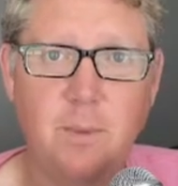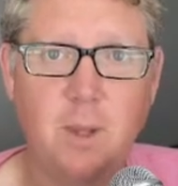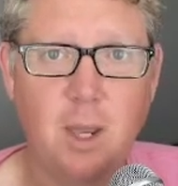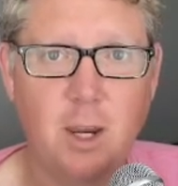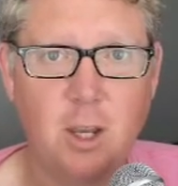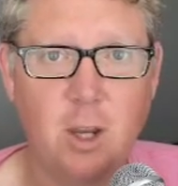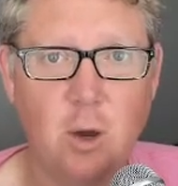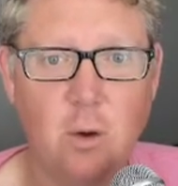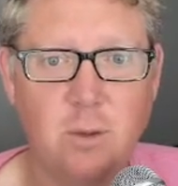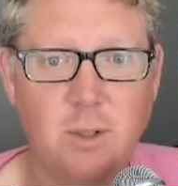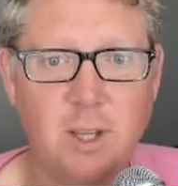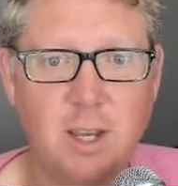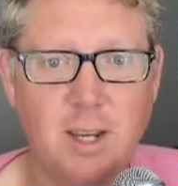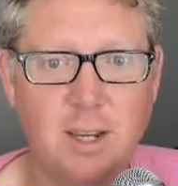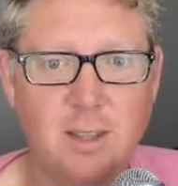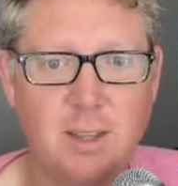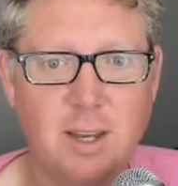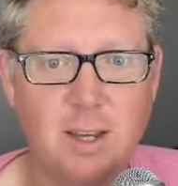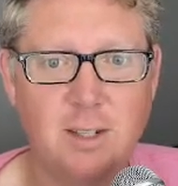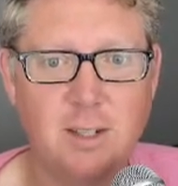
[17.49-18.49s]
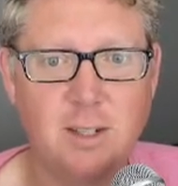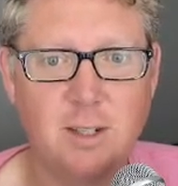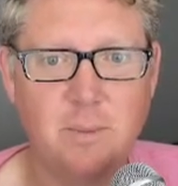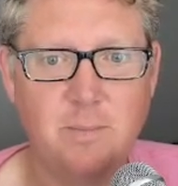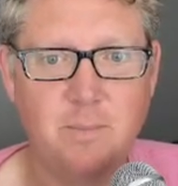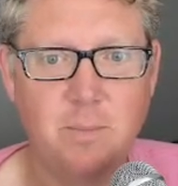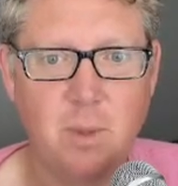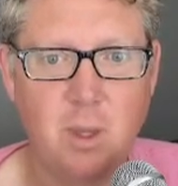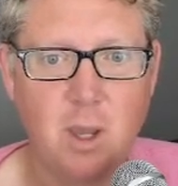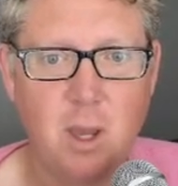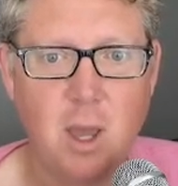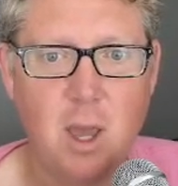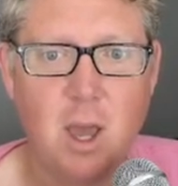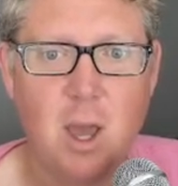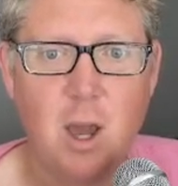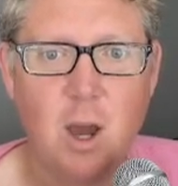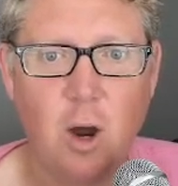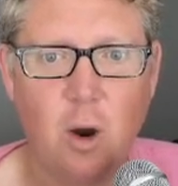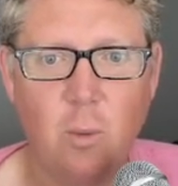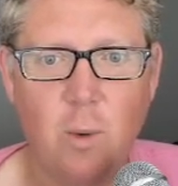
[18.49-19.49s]
It goes like this.
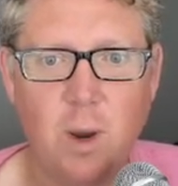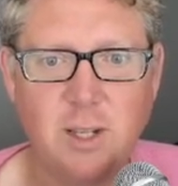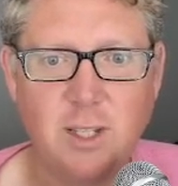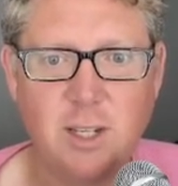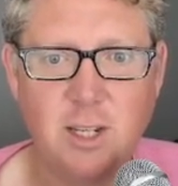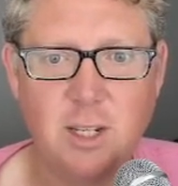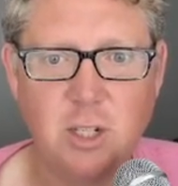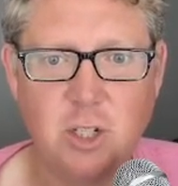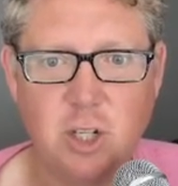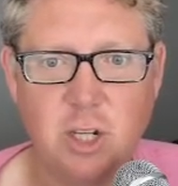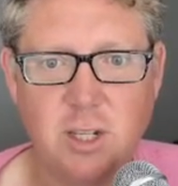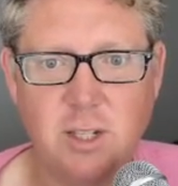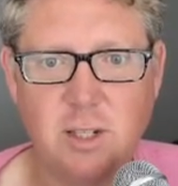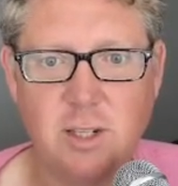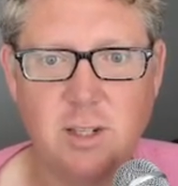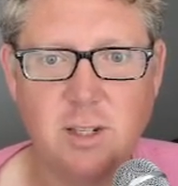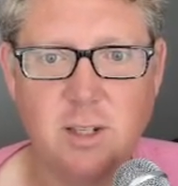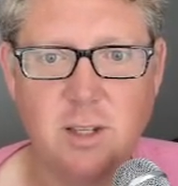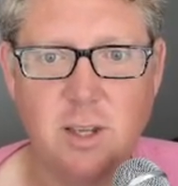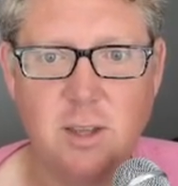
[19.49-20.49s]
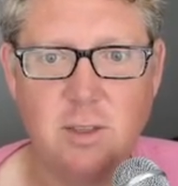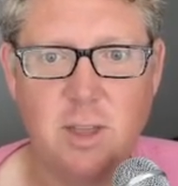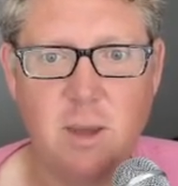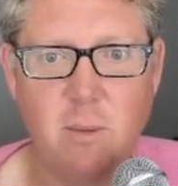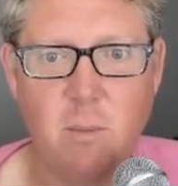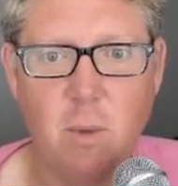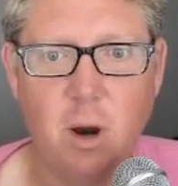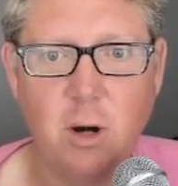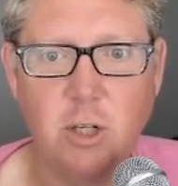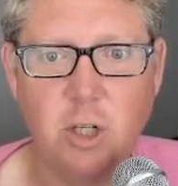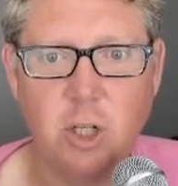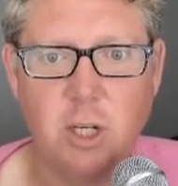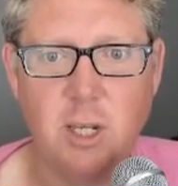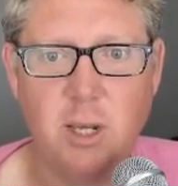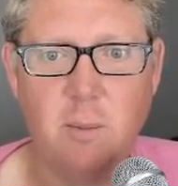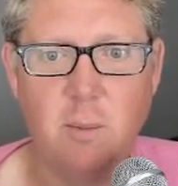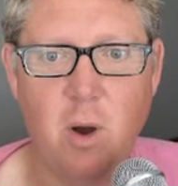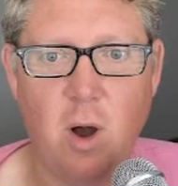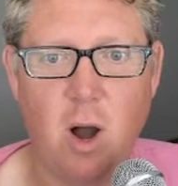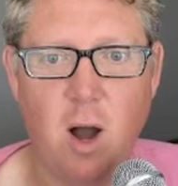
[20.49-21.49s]
Arresting Jesus, they marched
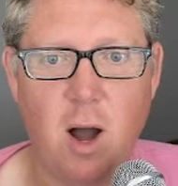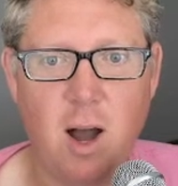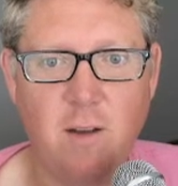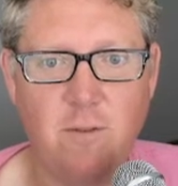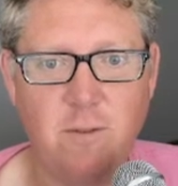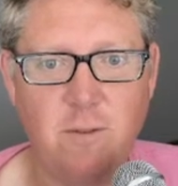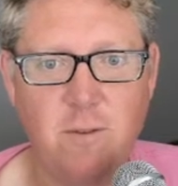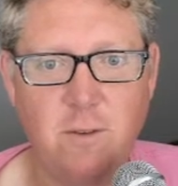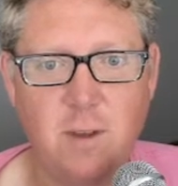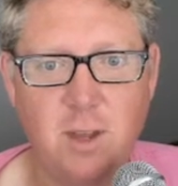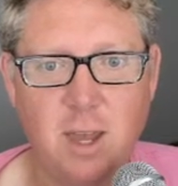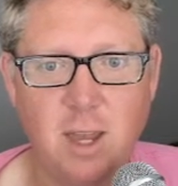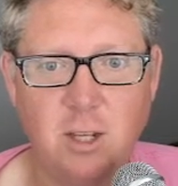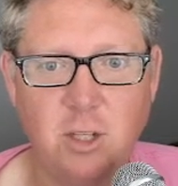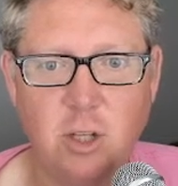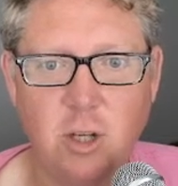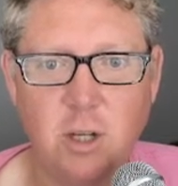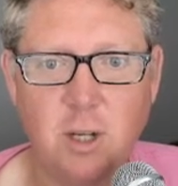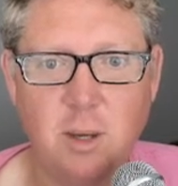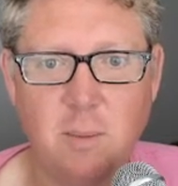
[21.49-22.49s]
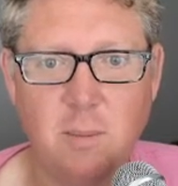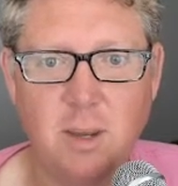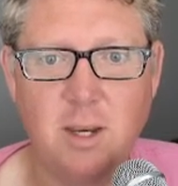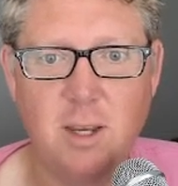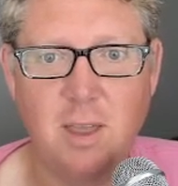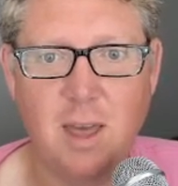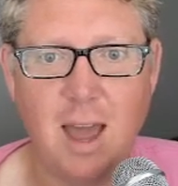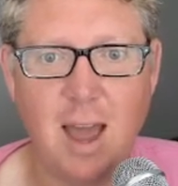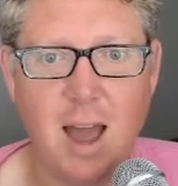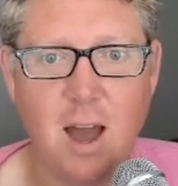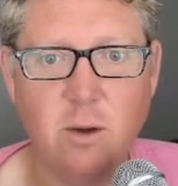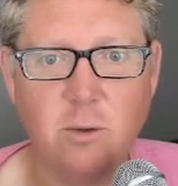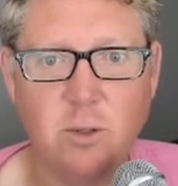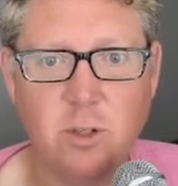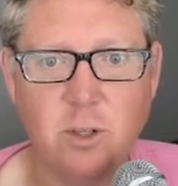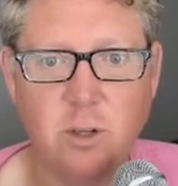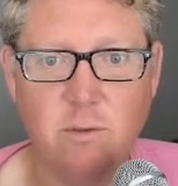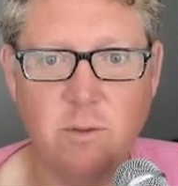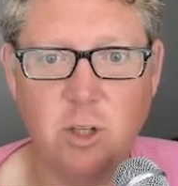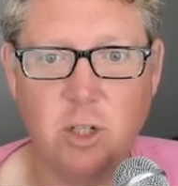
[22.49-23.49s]
him off and took him into the
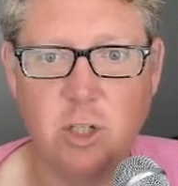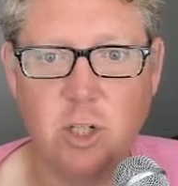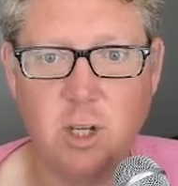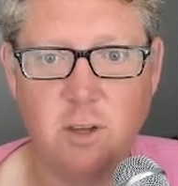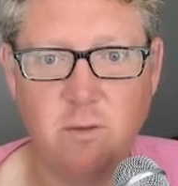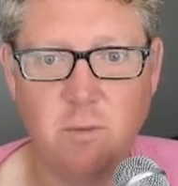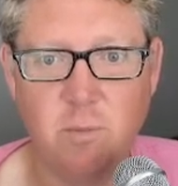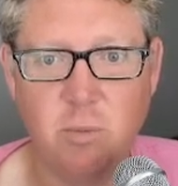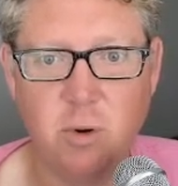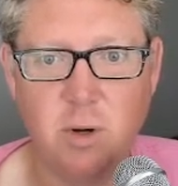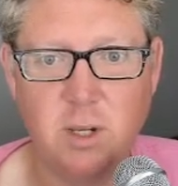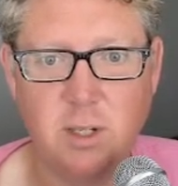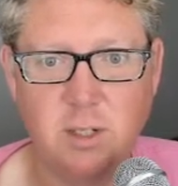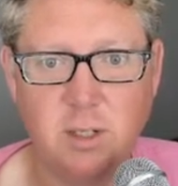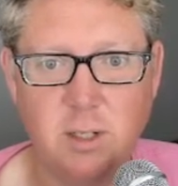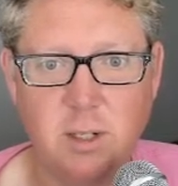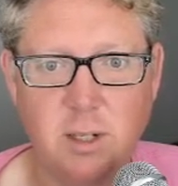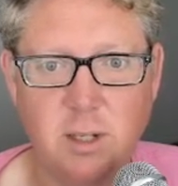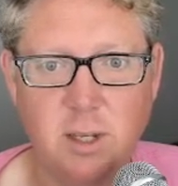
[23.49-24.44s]
house of the chief priest.